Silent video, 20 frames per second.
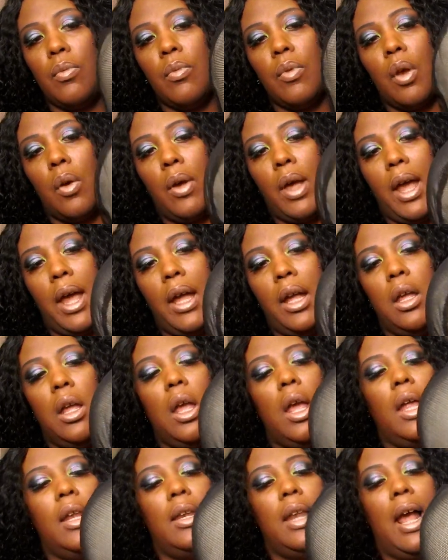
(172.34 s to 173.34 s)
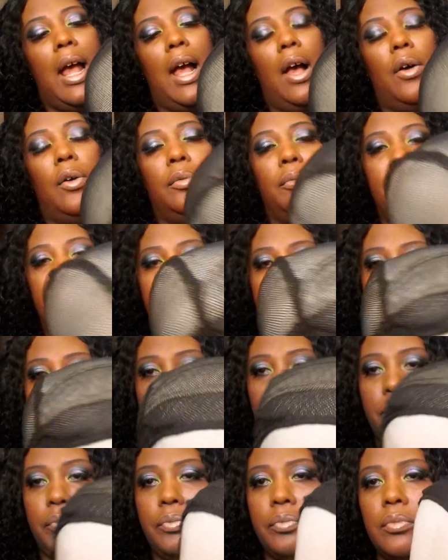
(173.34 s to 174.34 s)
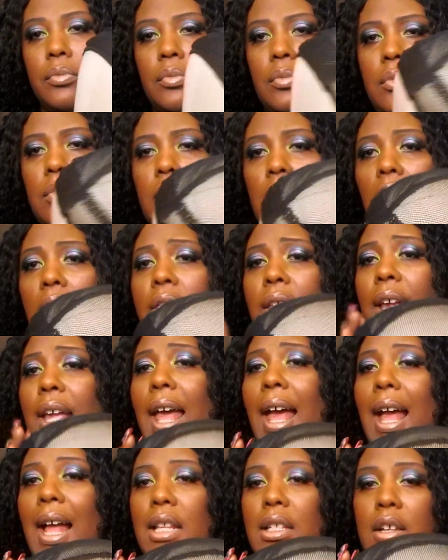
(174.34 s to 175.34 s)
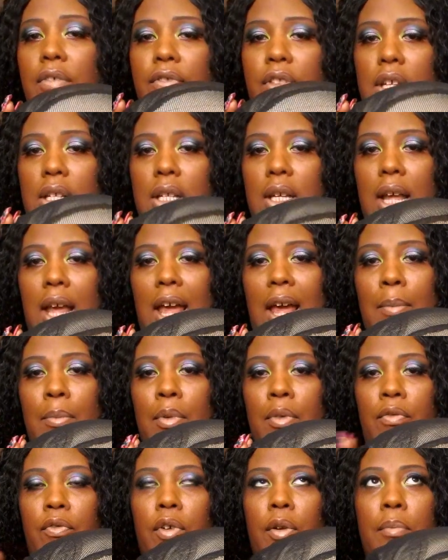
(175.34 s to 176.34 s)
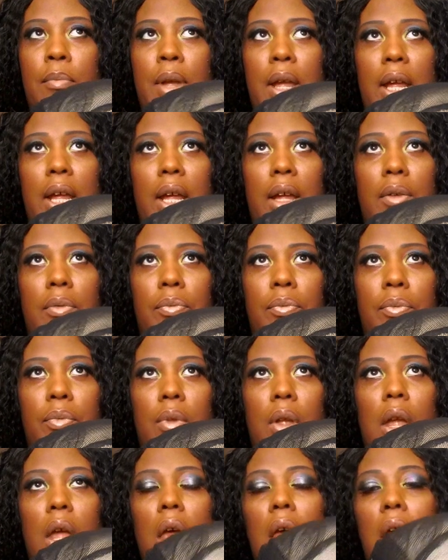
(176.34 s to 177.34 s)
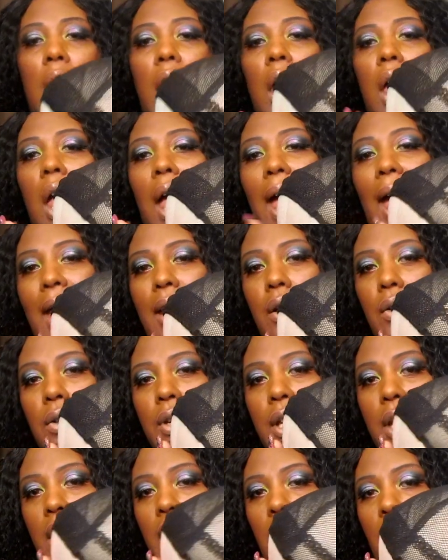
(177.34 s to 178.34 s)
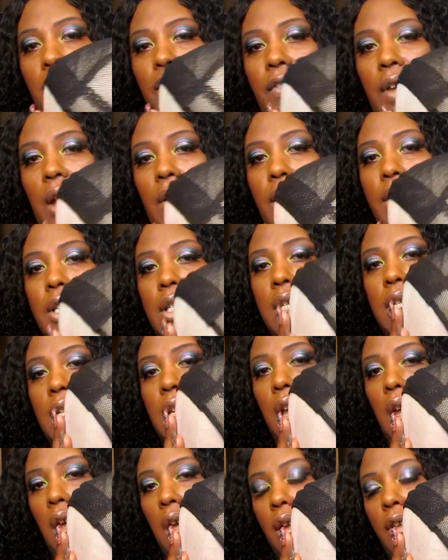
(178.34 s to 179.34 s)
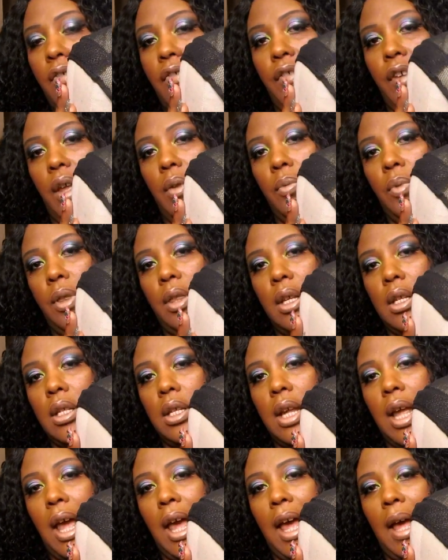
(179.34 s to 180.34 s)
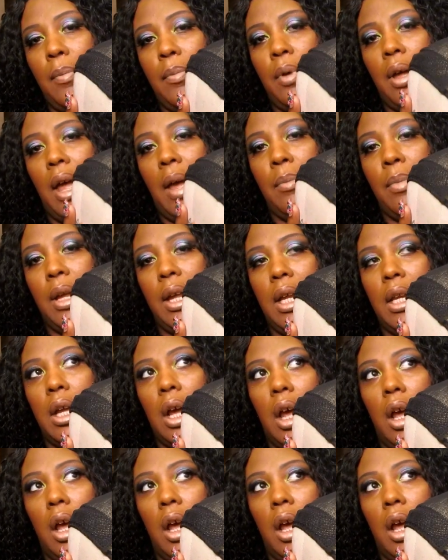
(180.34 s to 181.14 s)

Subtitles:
Okay, now the cons of this cap for me. I don't get a very snug fit with this cap. I mean,